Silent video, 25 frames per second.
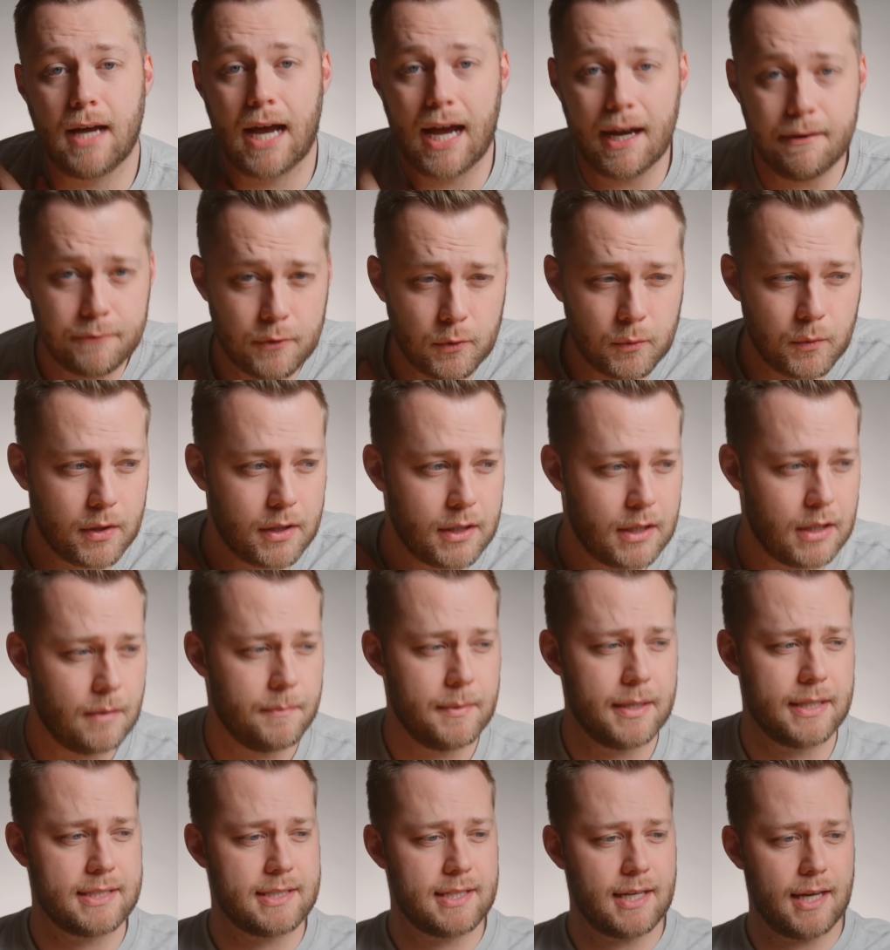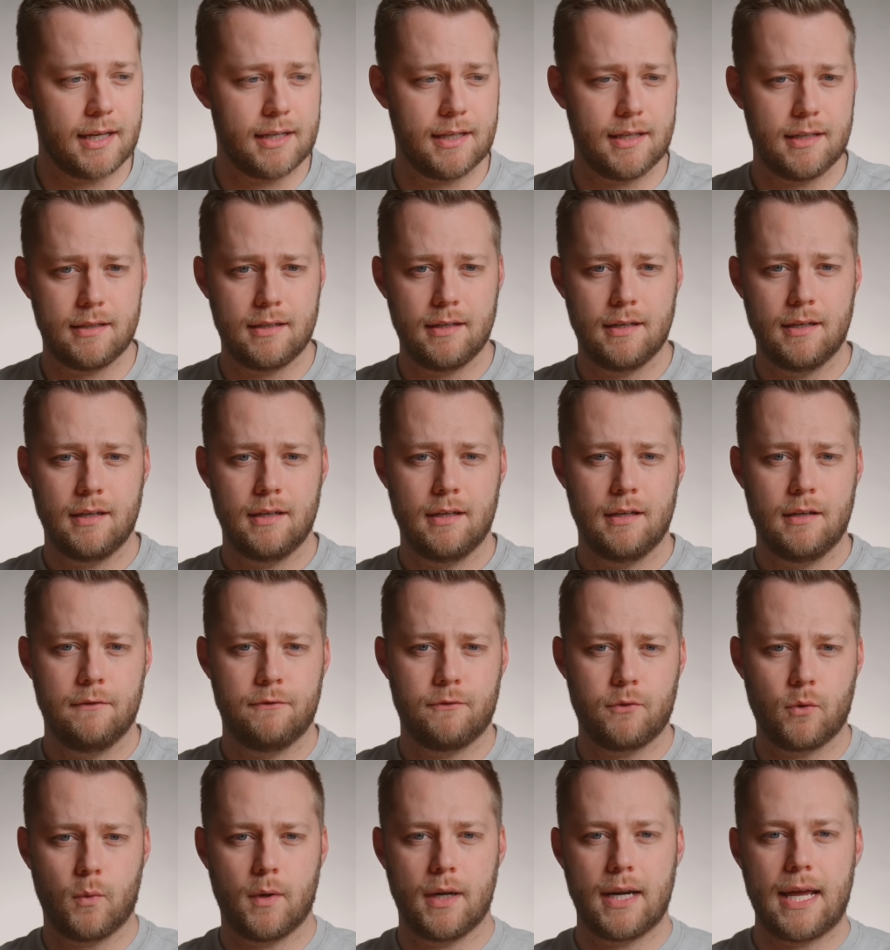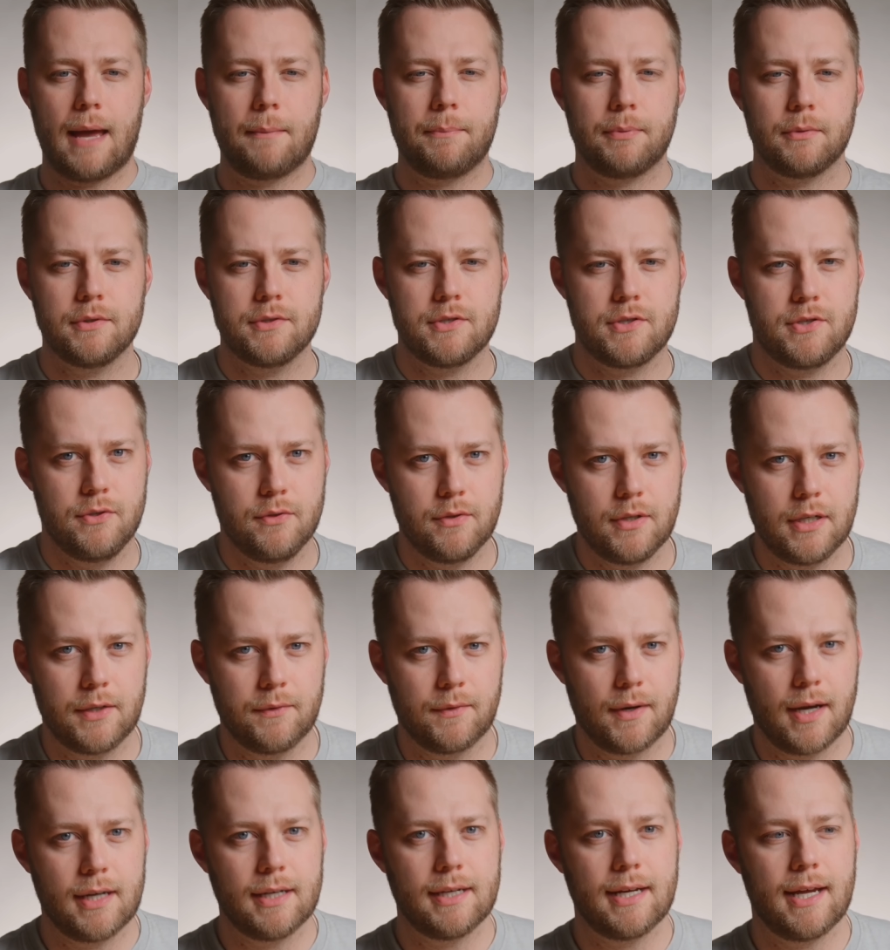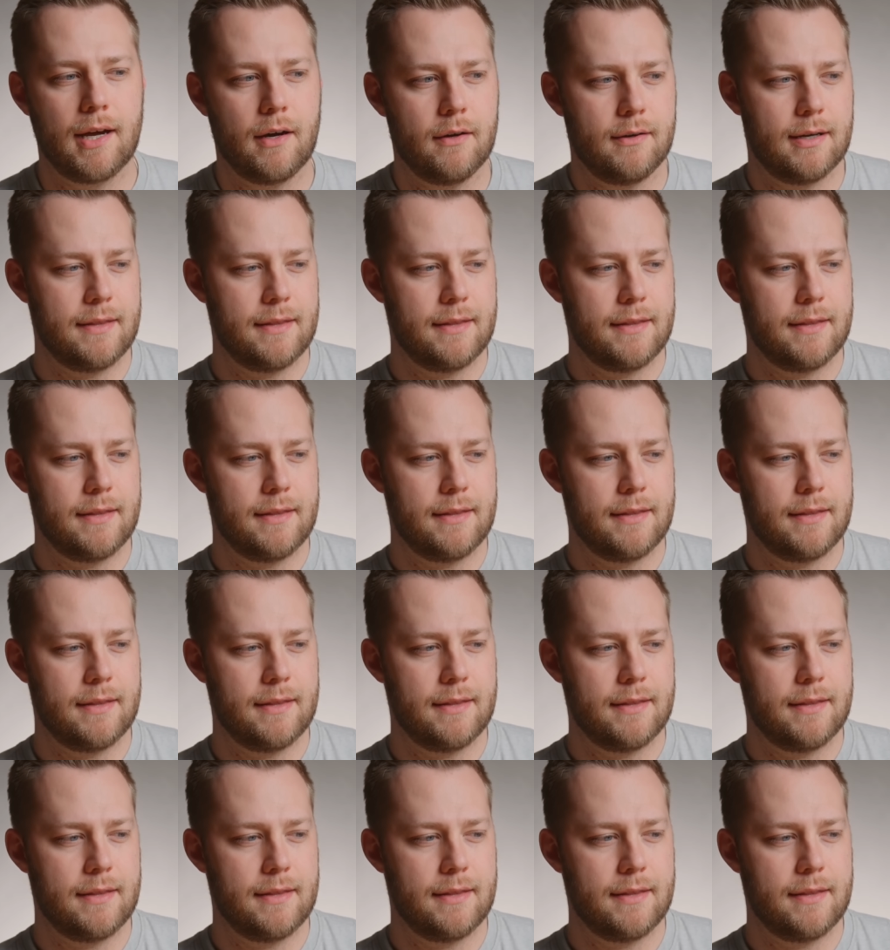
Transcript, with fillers: I for one am excited for what Apple is doing right now.